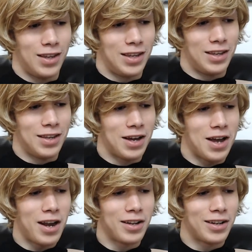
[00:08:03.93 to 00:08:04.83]
you
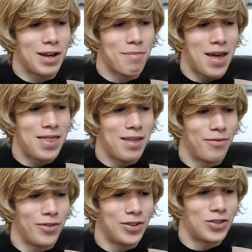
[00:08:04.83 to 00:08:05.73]
gotta commend
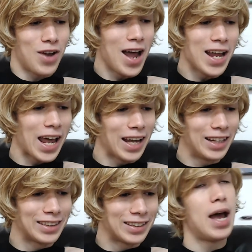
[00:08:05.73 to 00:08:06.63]
them for trying.
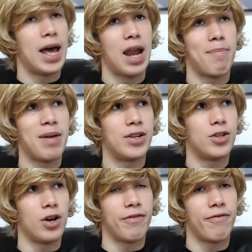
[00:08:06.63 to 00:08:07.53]
And I'd be a
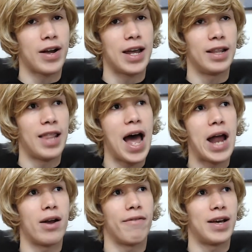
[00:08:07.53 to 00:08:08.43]
dirty fucking
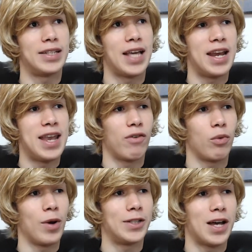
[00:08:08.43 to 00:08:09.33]
liar if I said it never
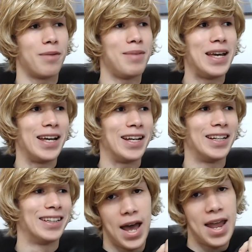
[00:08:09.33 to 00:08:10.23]
worked on me.
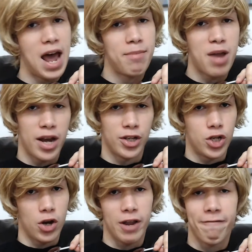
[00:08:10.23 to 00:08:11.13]
And I'm not a
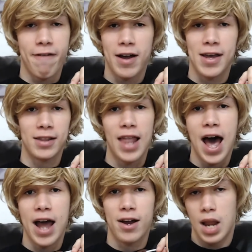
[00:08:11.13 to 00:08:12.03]
dirty fucking
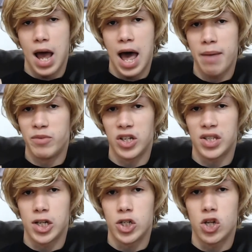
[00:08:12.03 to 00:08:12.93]
liar. I'm
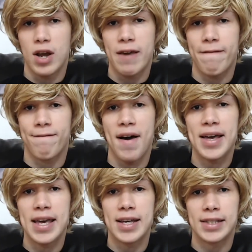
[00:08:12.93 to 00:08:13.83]
just a dirty
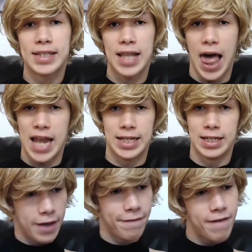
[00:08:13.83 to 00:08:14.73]
fucking
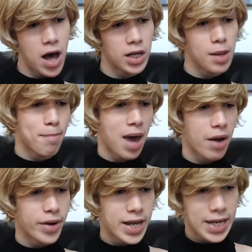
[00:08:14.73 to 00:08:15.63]
slut. Fuck,
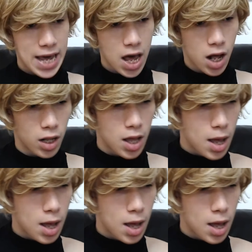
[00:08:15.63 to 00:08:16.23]
marry, kill.